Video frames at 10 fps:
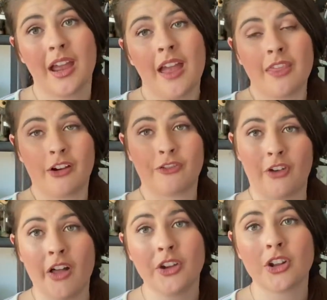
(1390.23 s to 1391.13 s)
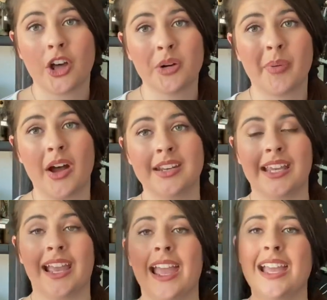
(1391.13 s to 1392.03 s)
Their father-daughter
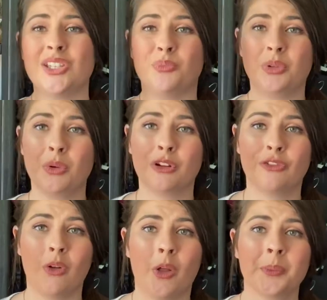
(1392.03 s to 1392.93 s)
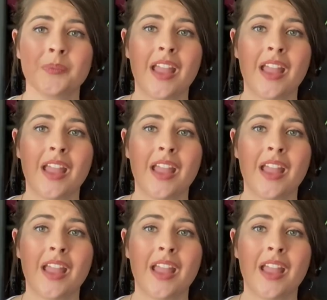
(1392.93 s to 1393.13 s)
bonding is beautiful.